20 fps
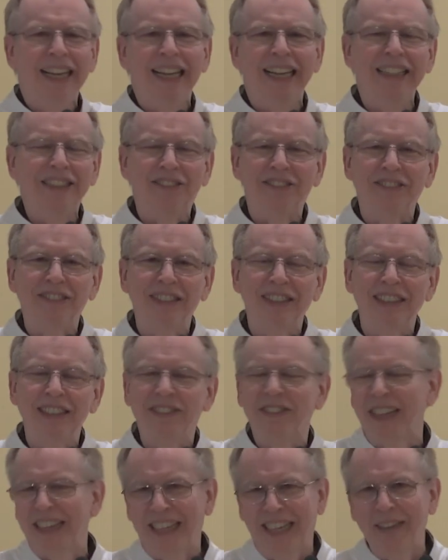it's,
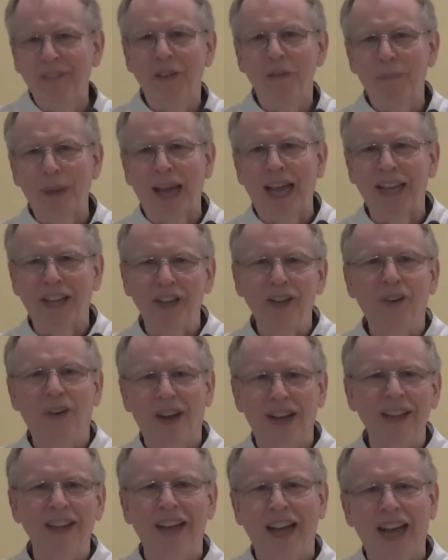it's like giving back, you know,
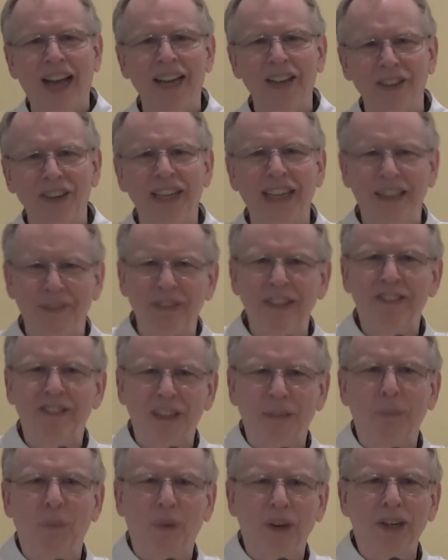I, am going to give you
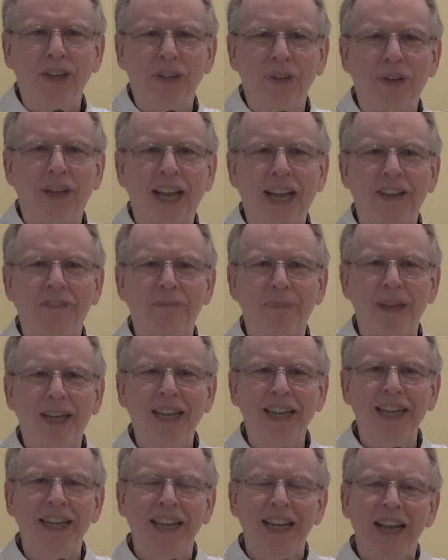some what you gave
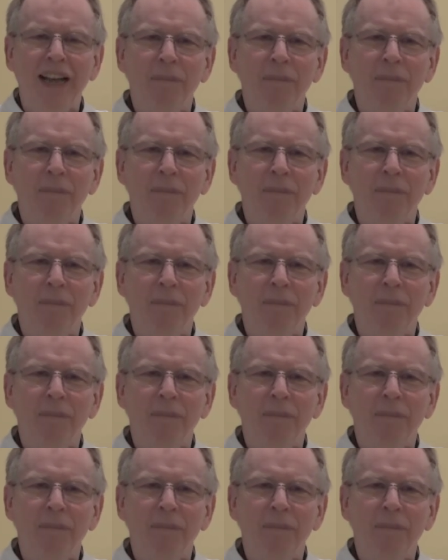me.